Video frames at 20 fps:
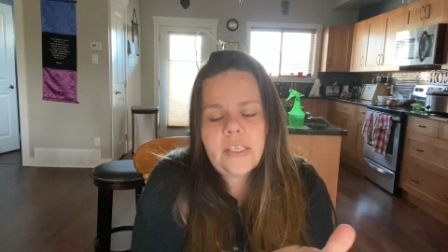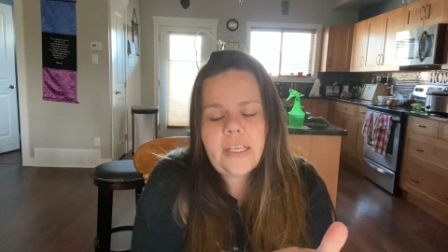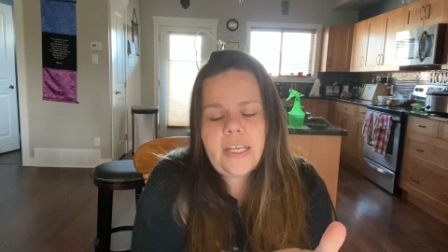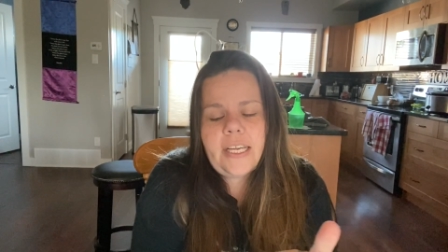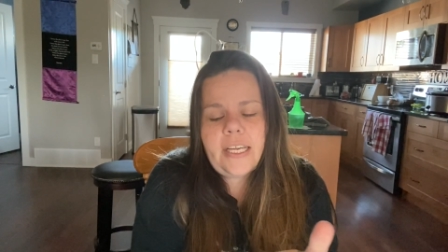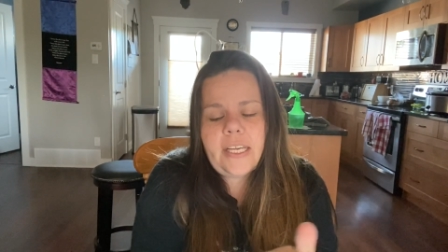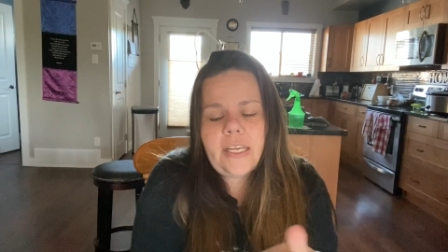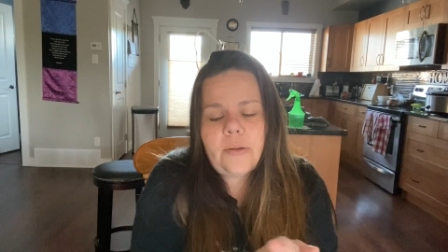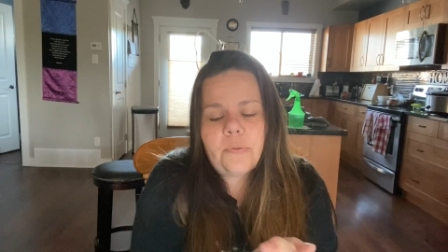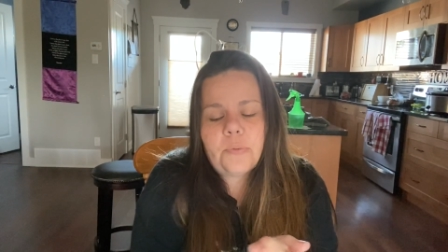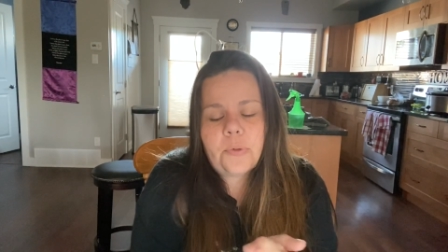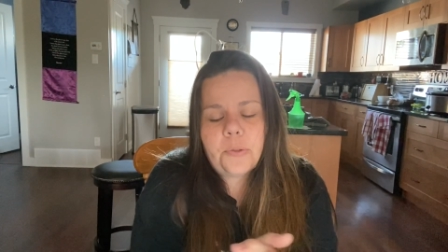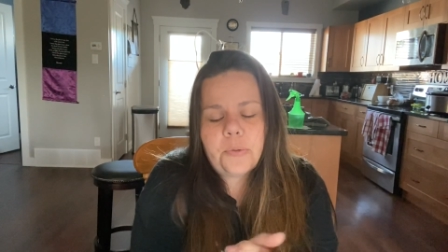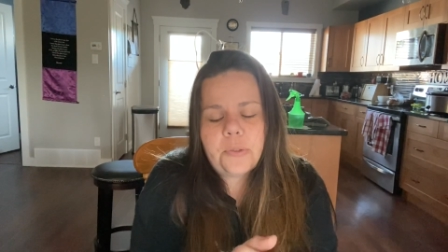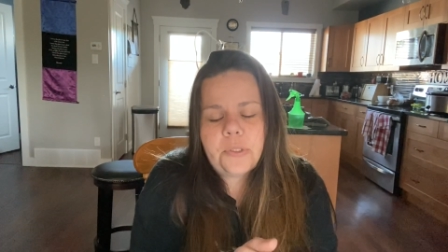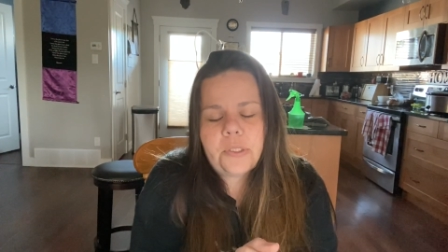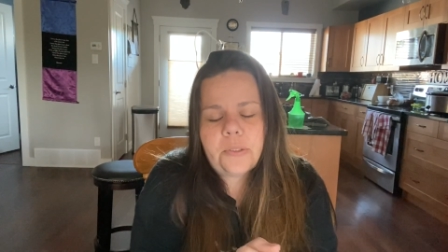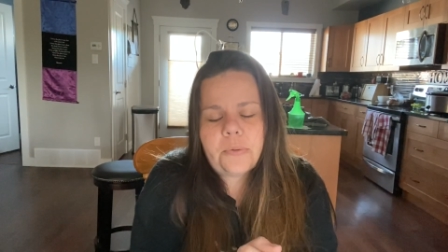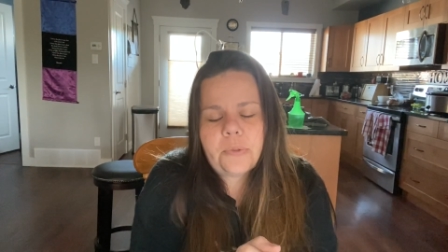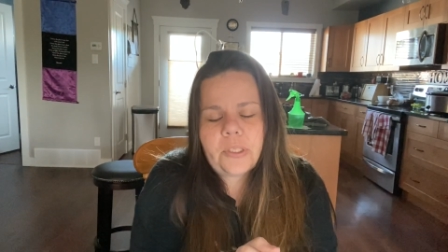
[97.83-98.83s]
a Road
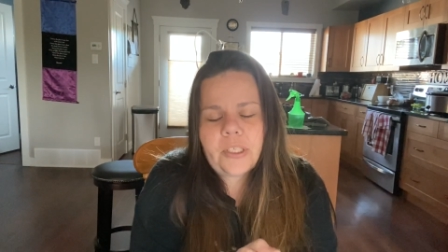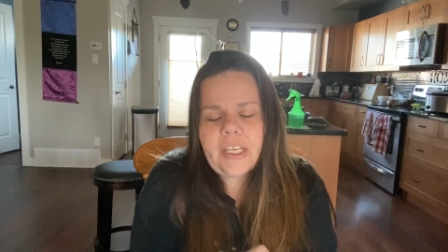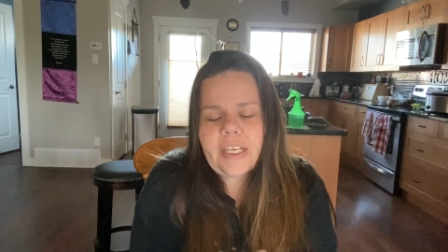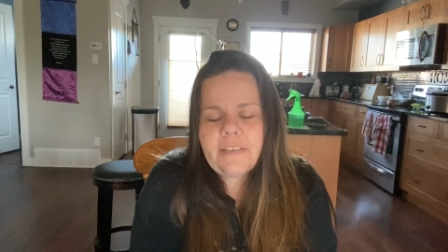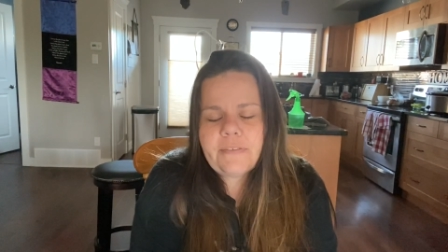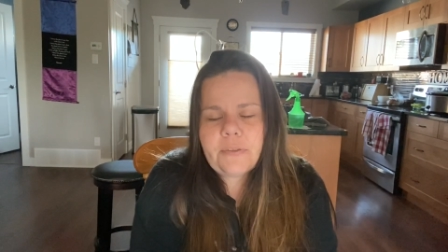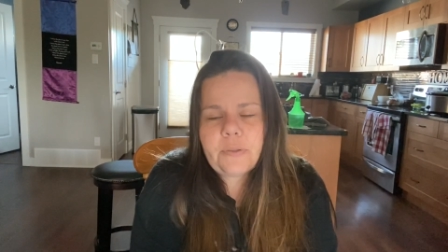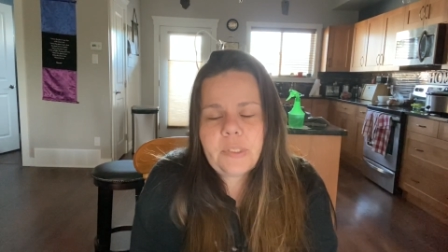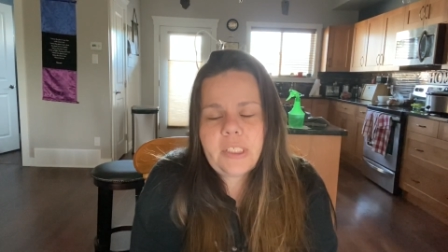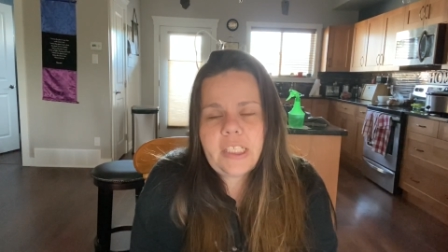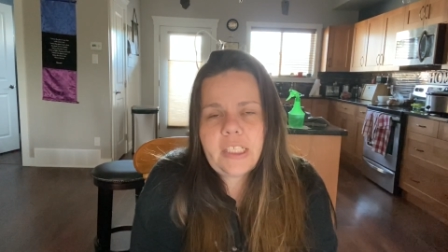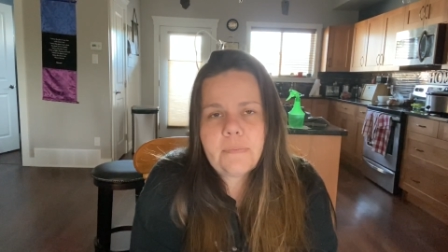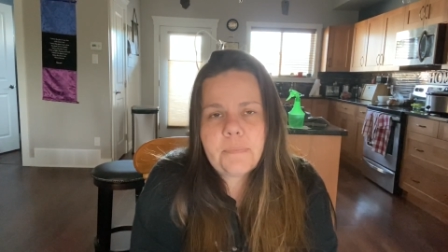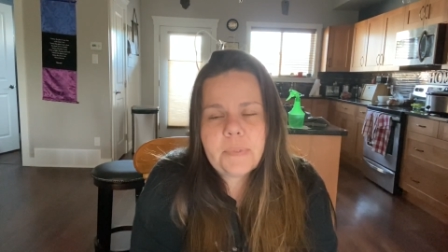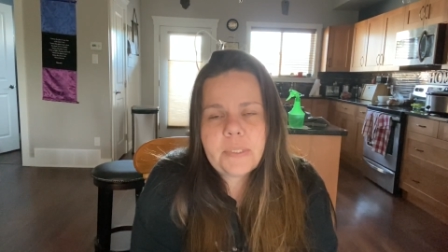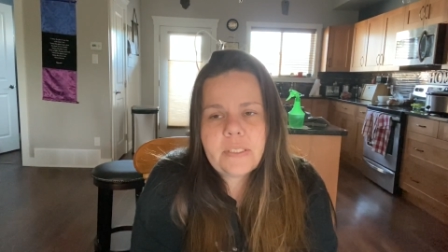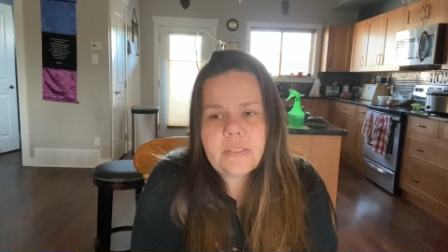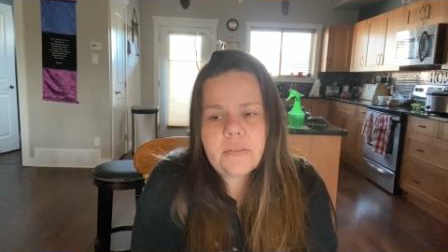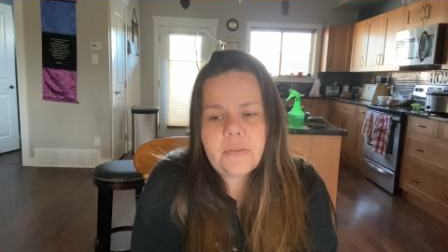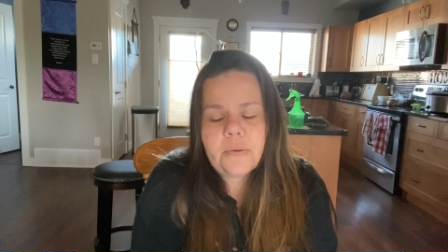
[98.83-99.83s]
to Recovery
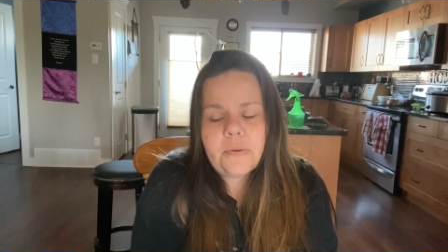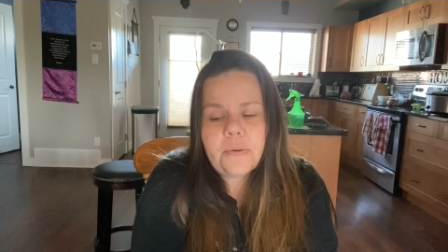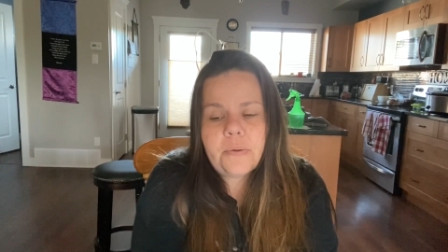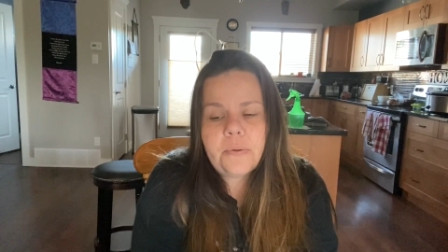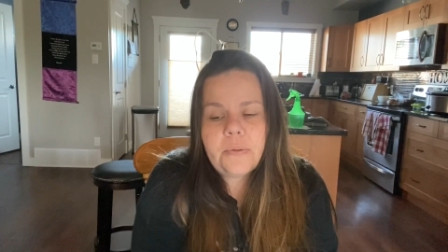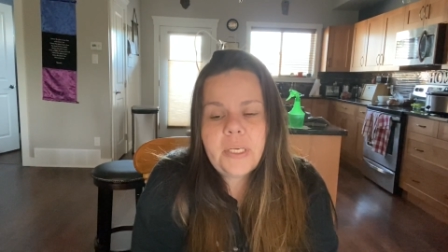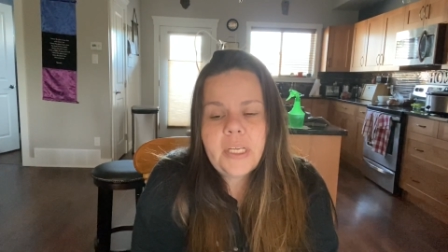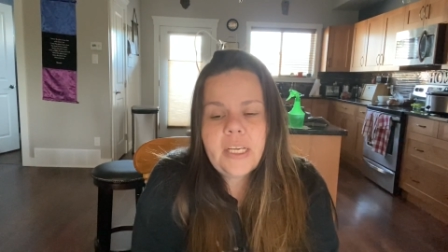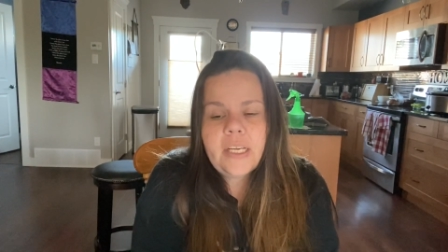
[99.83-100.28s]
episode,